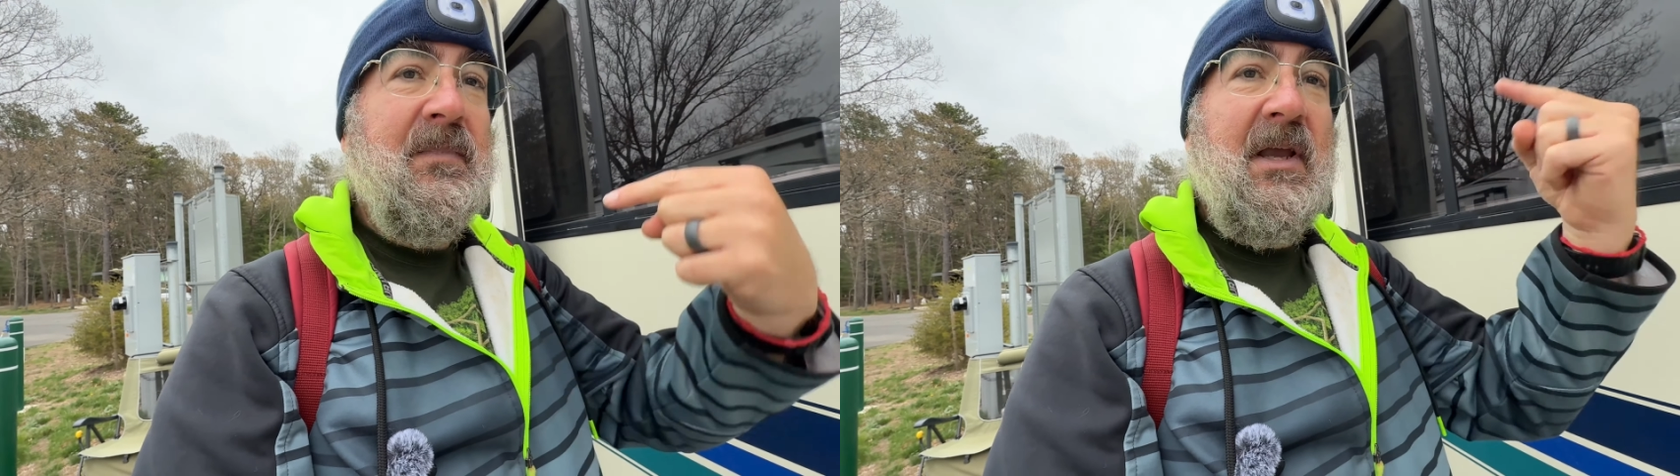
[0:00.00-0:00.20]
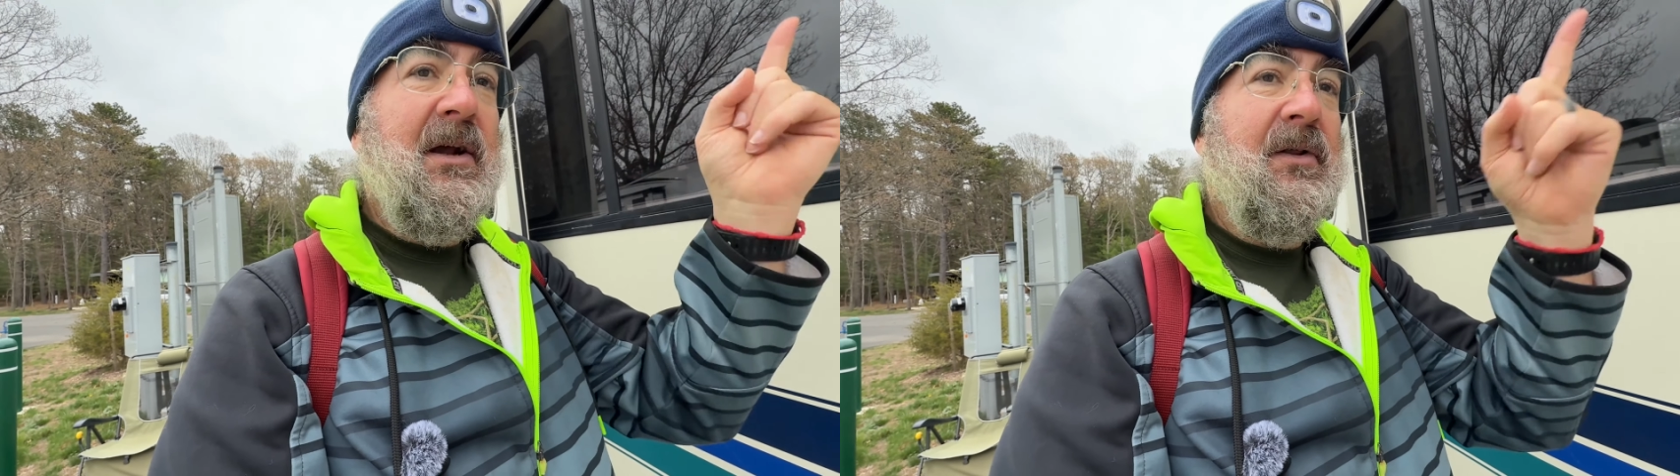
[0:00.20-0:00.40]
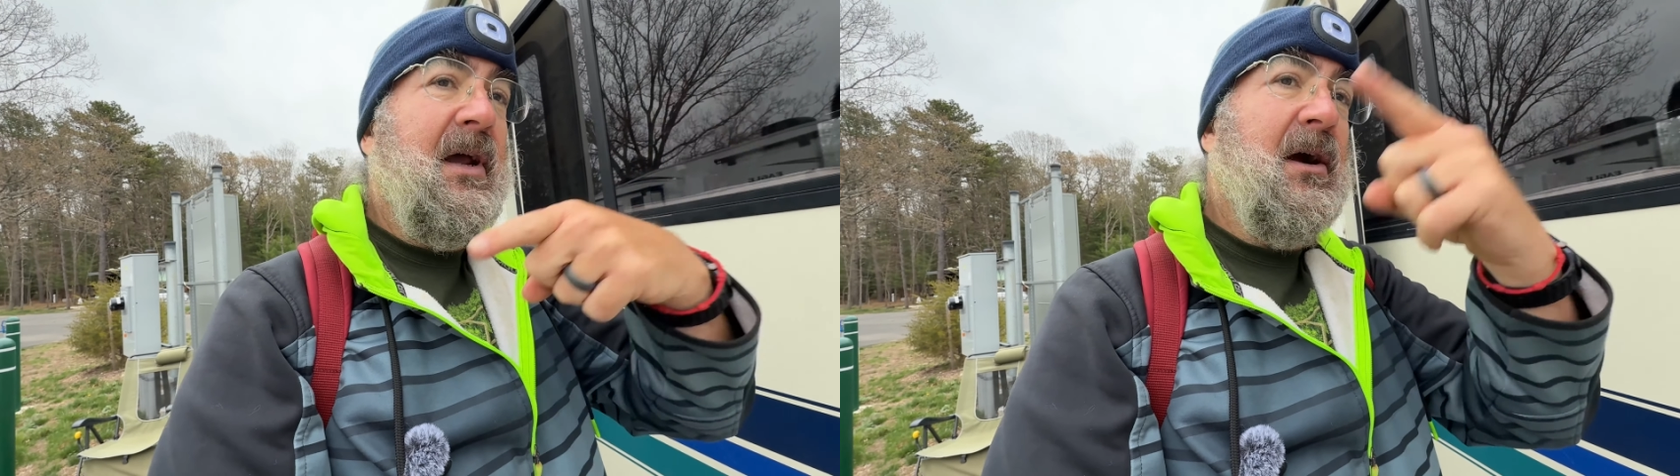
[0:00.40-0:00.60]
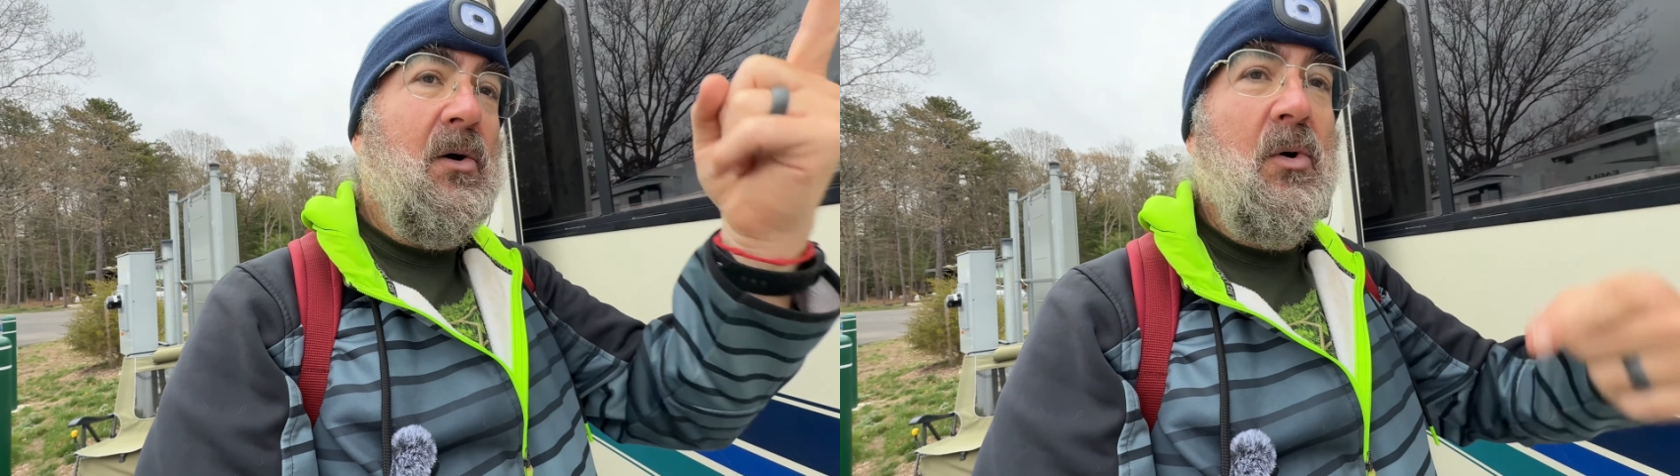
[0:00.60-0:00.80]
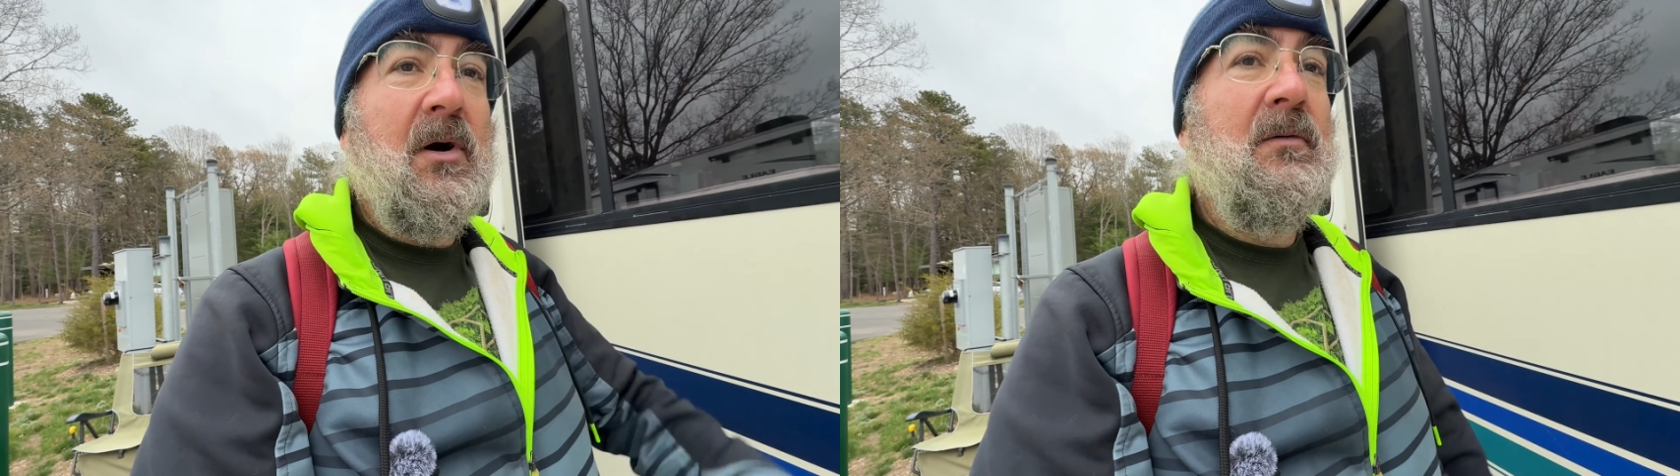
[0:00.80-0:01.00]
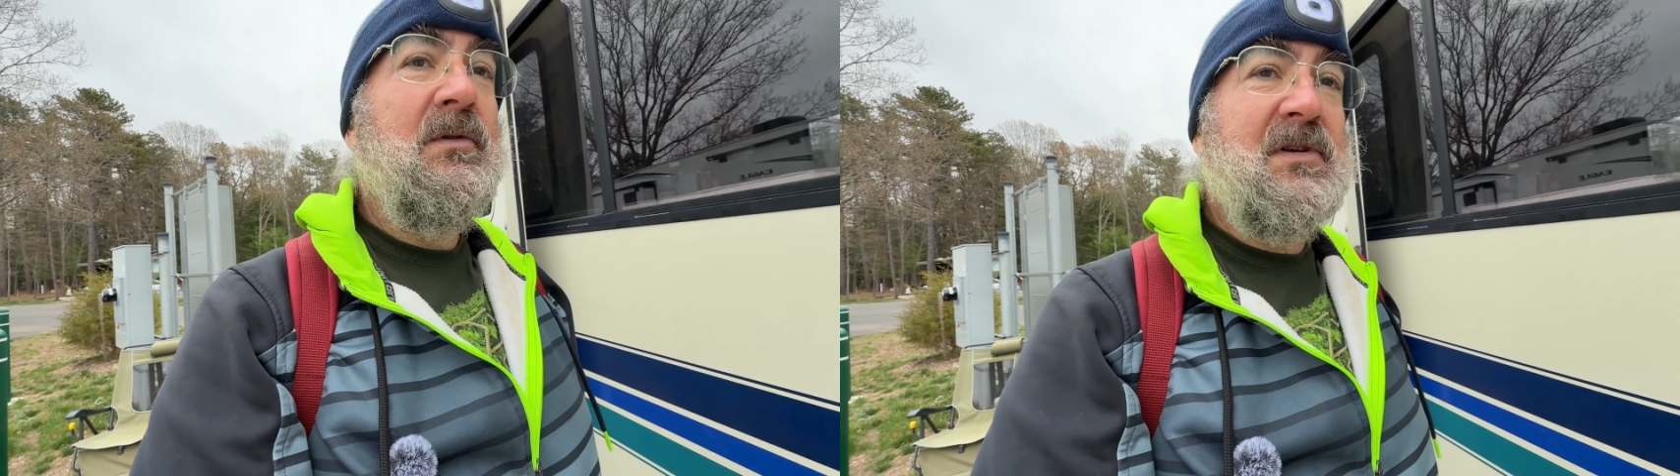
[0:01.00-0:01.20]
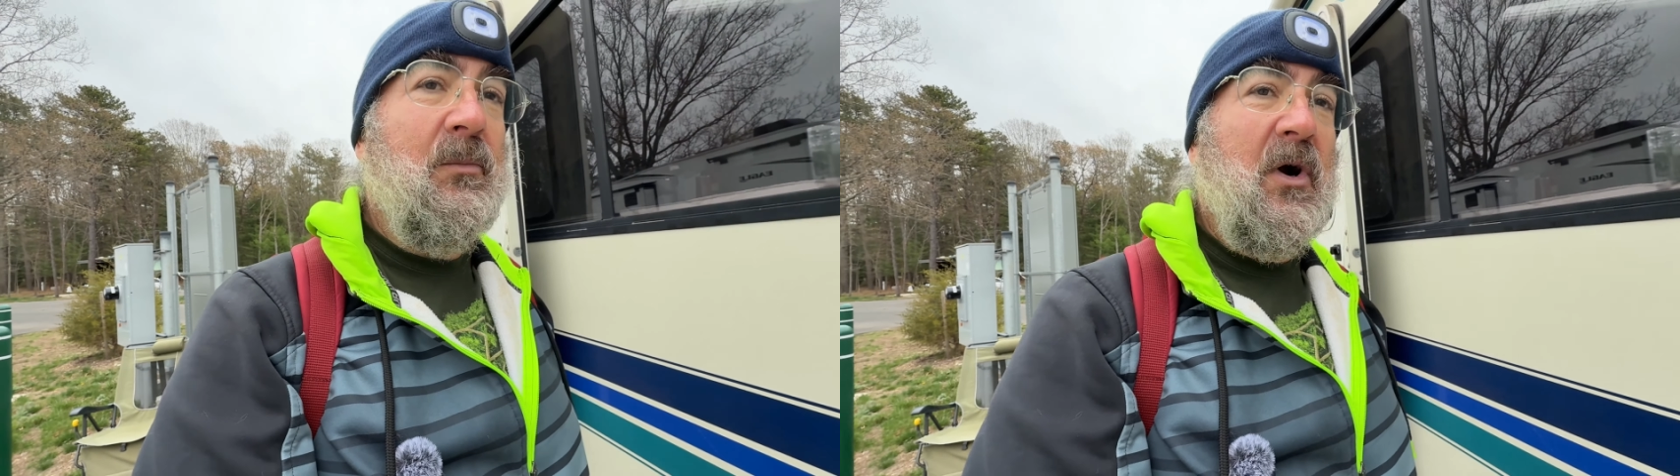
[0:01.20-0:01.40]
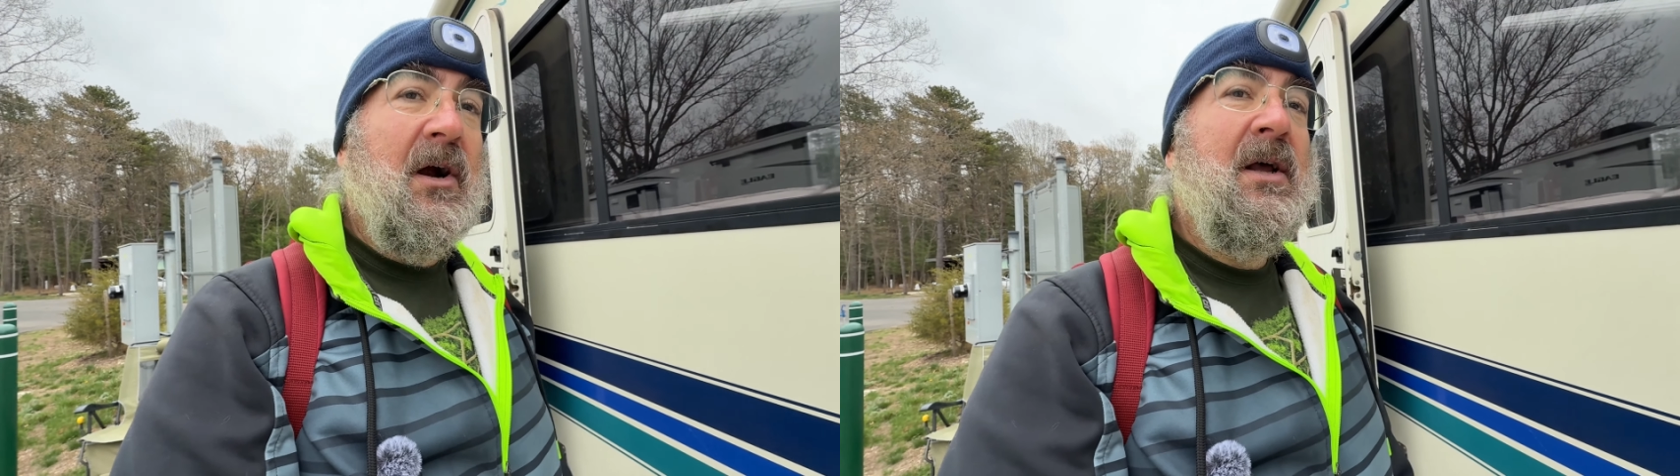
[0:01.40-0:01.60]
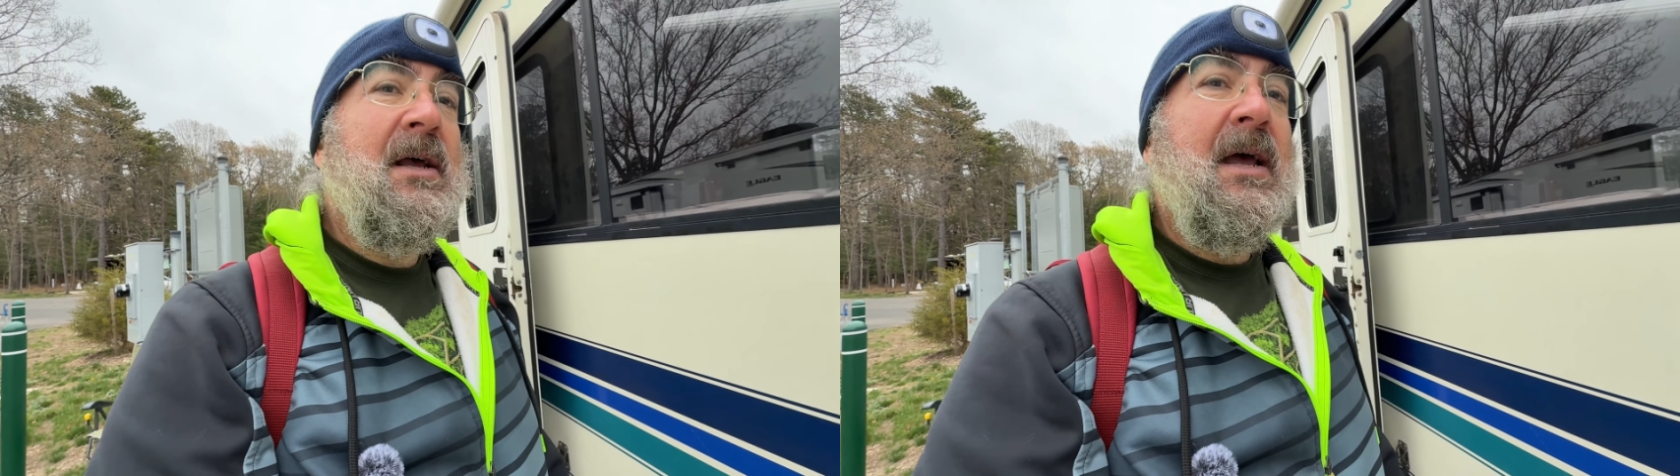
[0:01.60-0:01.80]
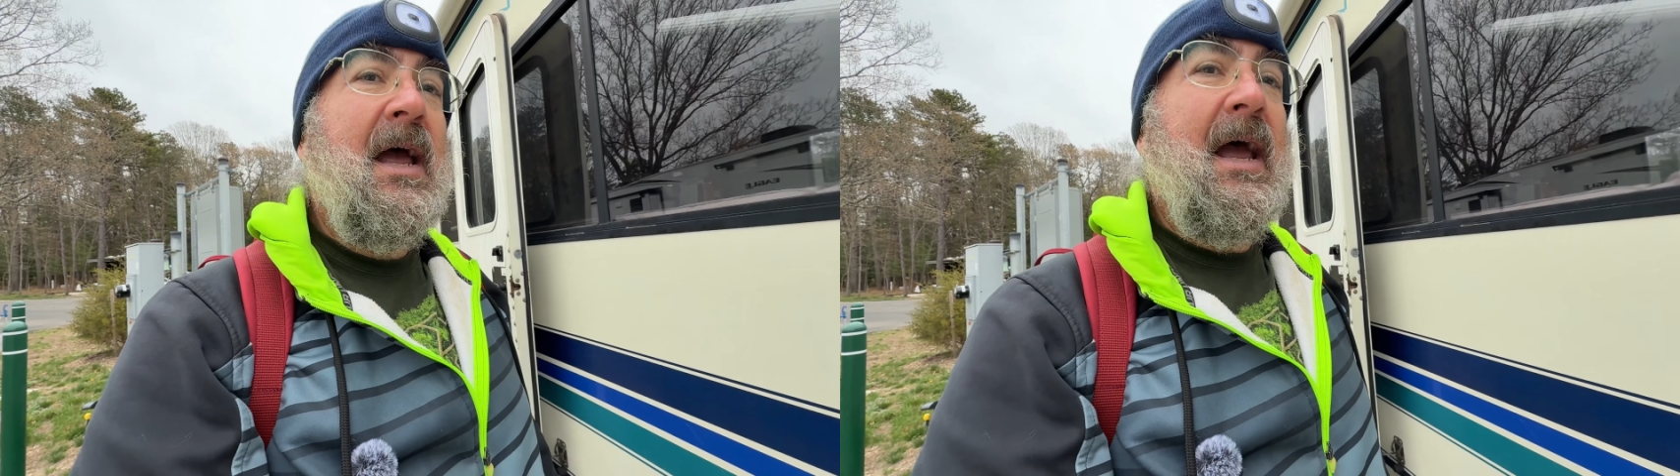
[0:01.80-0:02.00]
here, there, or somewhere.
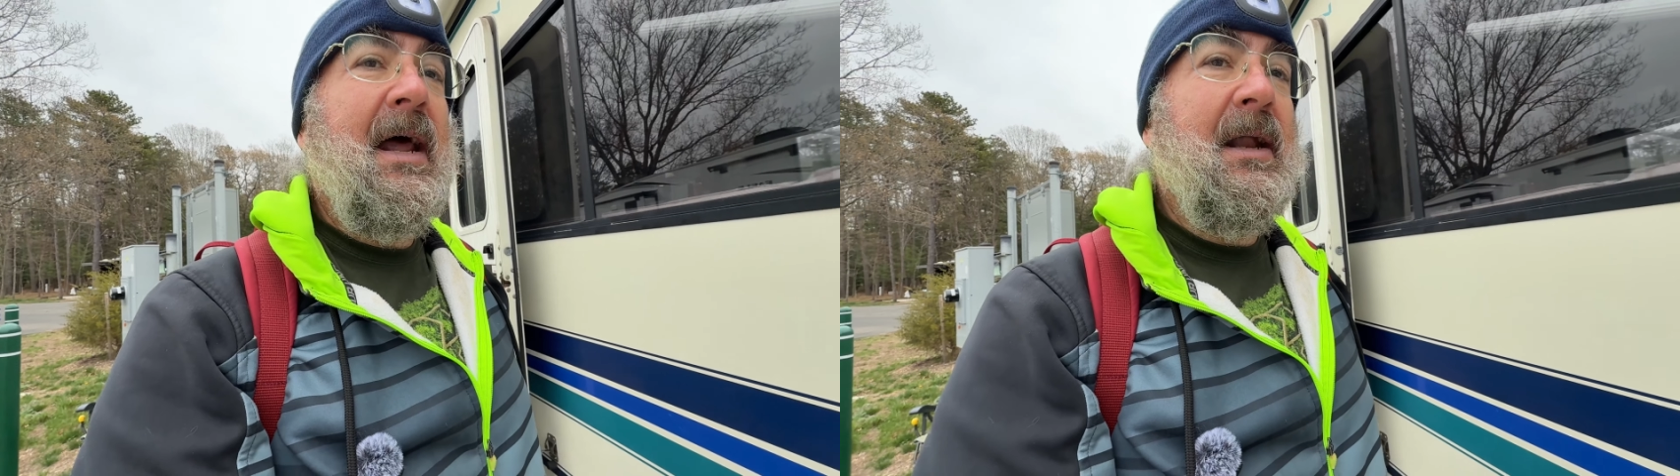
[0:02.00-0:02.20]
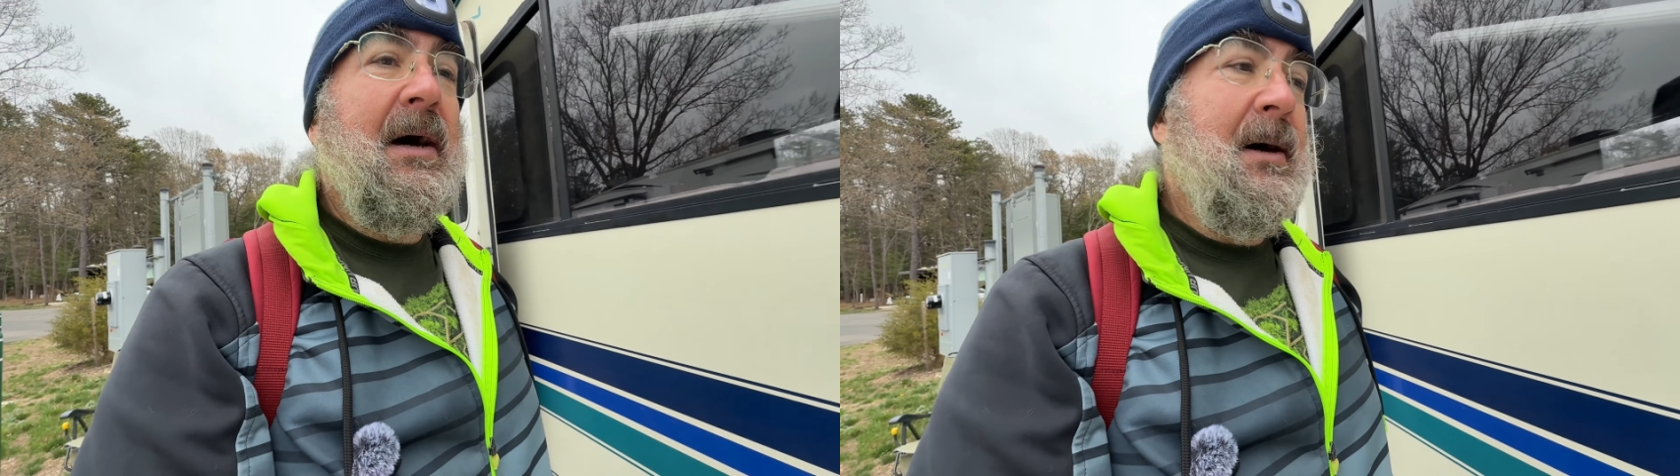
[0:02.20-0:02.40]
And